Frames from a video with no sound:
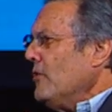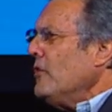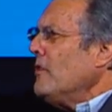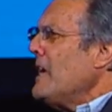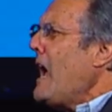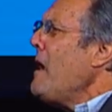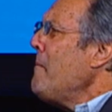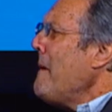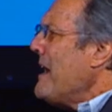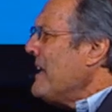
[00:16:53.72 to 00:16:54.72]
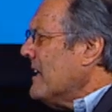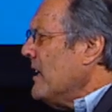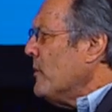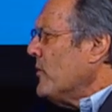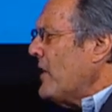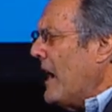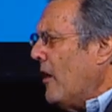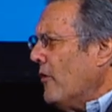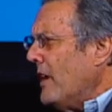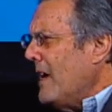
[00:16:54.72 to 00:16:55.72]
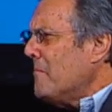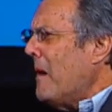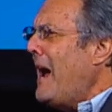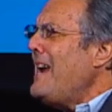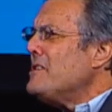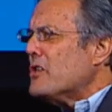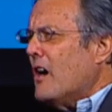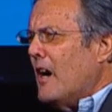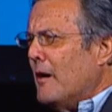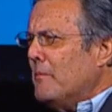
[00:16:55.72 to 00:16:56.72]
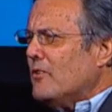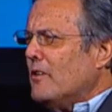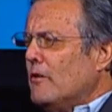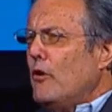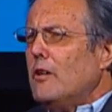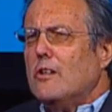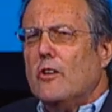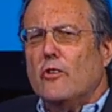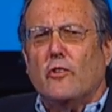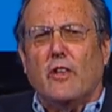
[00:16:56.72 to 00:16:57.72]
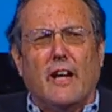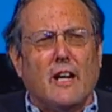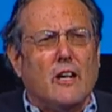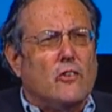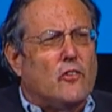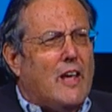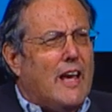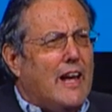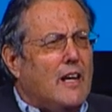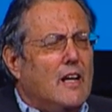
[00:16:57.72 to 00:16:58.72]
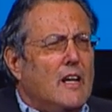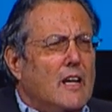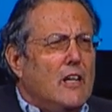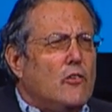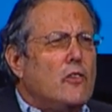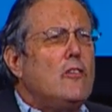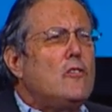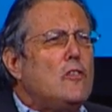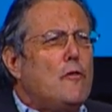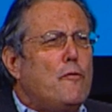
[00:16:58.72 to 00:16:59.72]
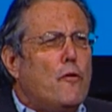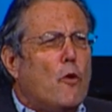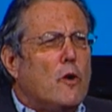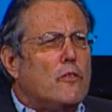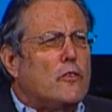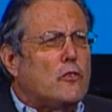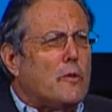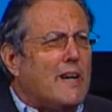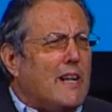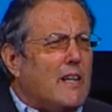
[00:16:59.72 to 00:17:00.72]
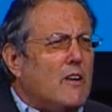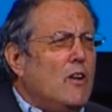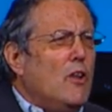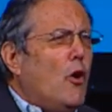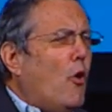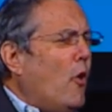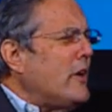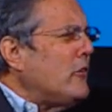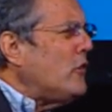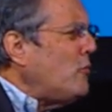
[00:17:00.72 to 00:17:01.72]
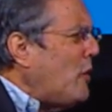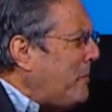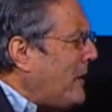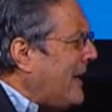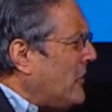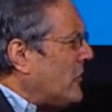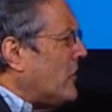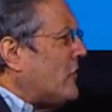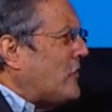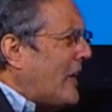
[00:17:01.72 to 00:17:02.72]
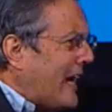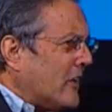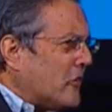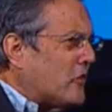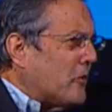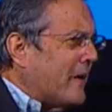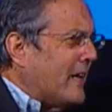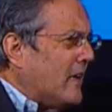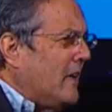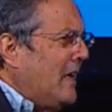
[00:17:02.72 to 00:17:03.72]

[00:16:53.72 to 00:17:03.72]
So the iPad comes out, and my job is to look at this thing and say, is this the fourth screen or does it replace the second screen?